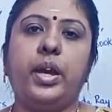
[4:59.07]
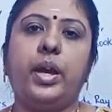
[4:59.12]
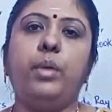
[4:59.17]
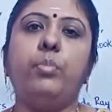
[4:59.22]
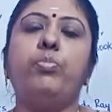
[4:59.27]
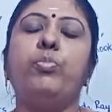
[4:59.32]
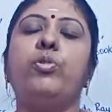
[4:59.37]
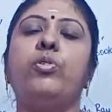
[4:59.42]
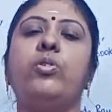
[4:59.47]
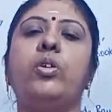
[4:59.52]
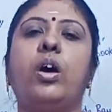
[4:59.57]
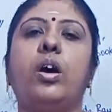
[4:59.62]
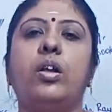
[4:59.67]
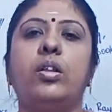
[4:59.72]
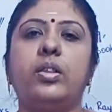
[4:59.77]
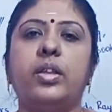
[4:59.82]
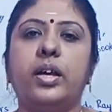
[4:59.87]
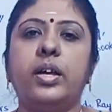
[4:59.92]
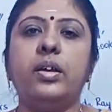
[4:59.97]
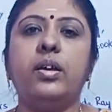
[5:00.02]
input
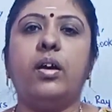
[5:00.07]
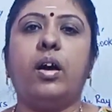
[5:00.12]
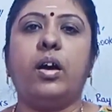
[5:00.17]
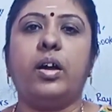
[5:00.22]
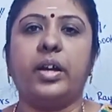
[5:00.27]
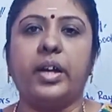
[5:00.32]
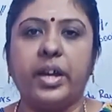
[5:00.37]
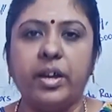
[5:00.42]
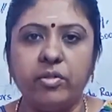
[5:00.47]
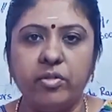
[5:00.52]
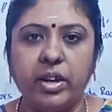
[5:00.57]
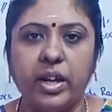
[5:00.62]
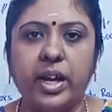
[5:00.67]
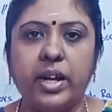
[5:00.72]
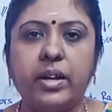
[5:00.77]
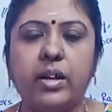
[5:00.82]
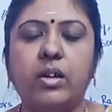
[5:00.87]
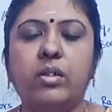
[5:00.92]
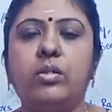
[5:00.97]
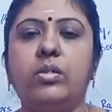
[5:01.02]
all the or give
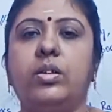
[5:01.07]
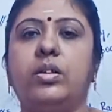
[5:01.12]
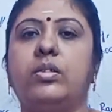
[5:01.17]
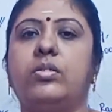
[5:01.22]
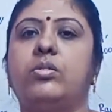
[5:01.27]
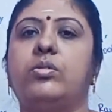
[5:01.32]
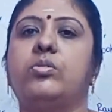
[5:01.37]
data